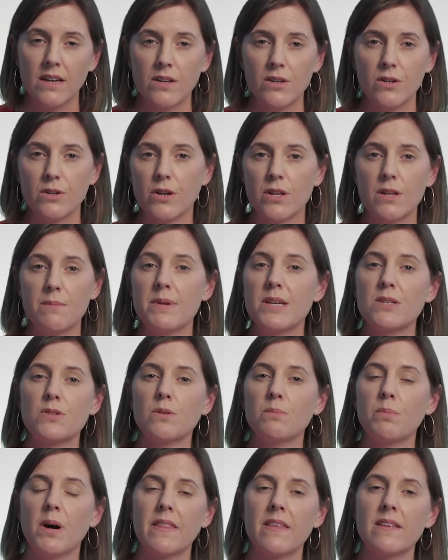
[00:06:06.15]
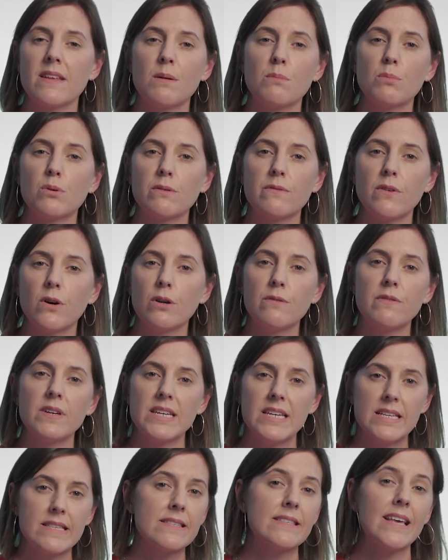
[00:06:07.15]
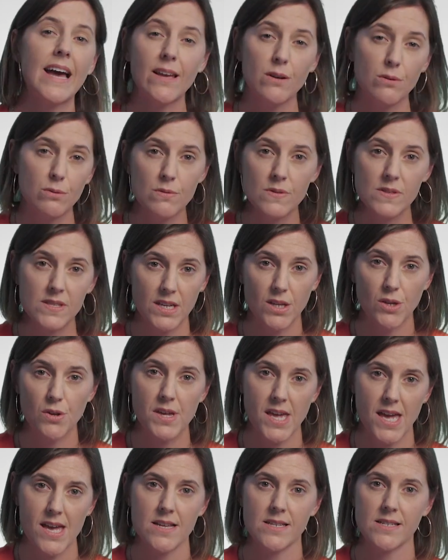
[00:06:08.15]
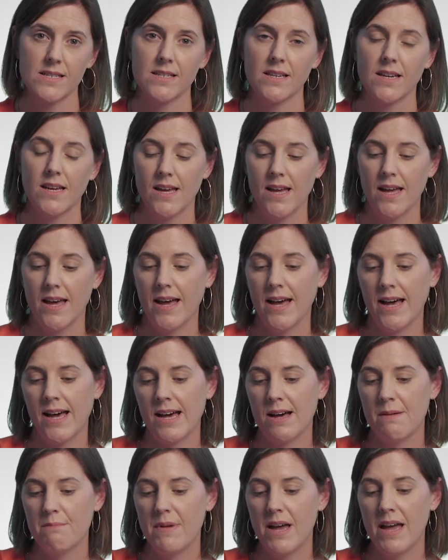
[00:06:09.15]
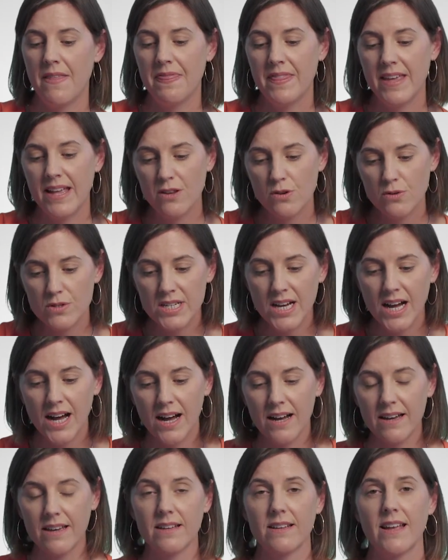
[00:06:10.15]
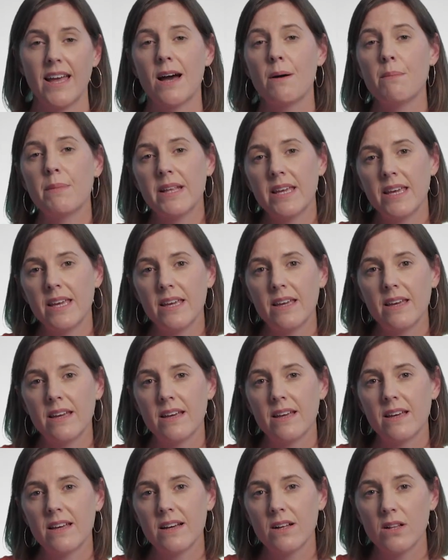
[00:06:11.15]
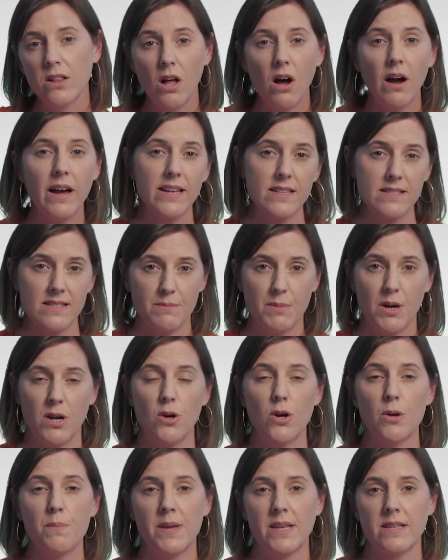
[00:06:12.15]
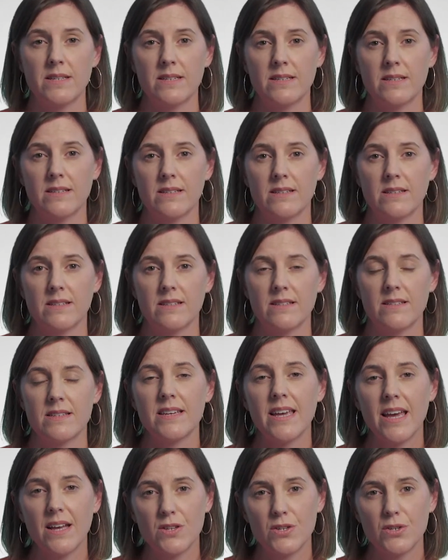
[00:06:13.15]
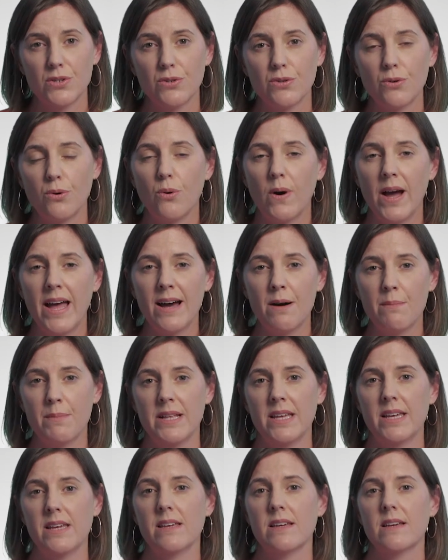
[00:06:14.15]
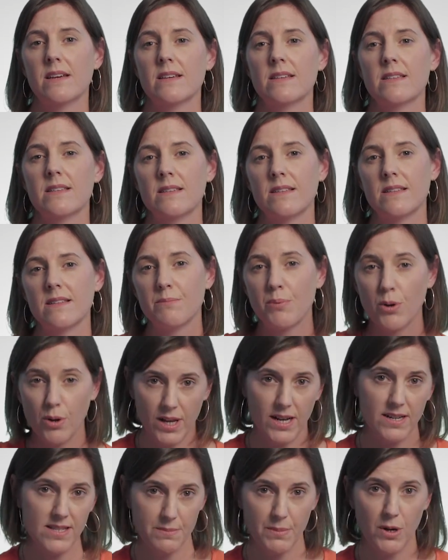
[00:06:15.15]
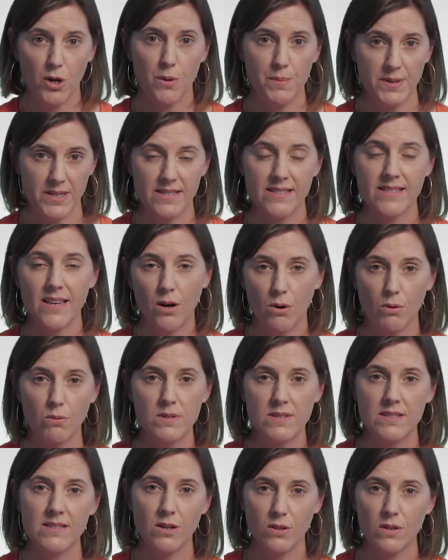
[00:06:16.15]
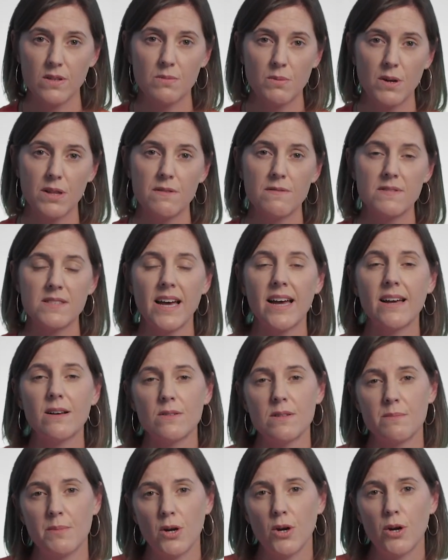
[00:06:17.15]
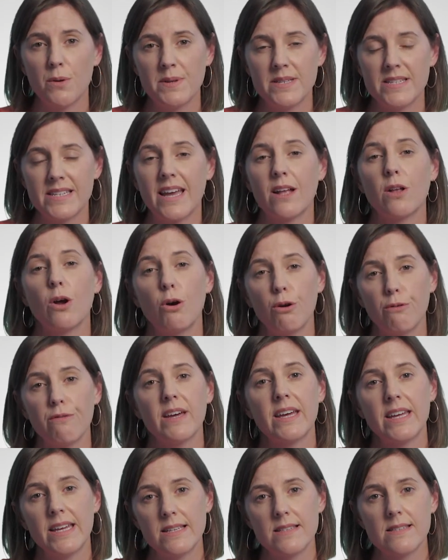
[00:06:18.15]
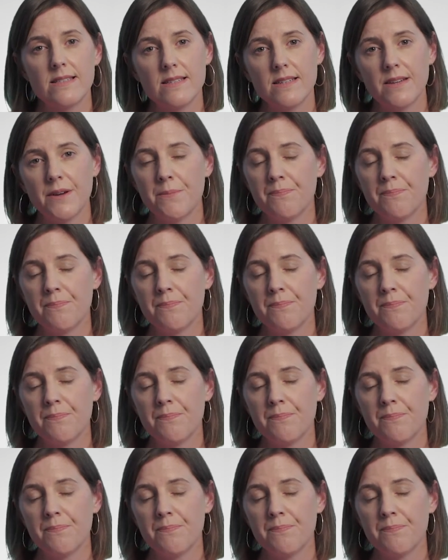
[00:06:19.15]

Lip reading: You're going to measure it by the number of over East sales that you get. And then your target, how many clients am I hoping to get to? Or how many products am I hoping to sell, dollars worth of sales am I hoping to get over East?